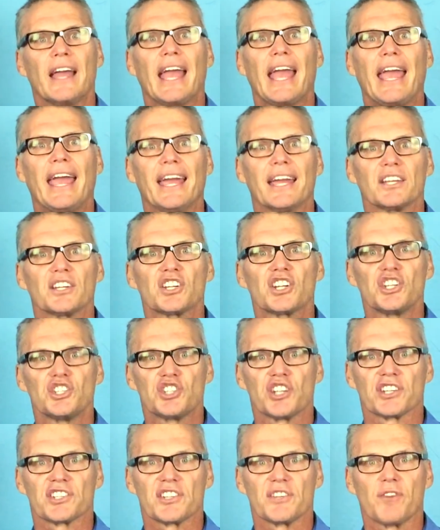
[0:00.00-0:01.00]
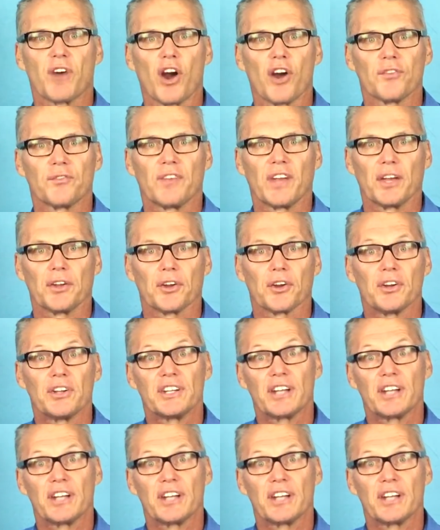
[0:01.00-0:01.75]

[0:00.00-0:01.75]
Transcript: and congestive heart failure.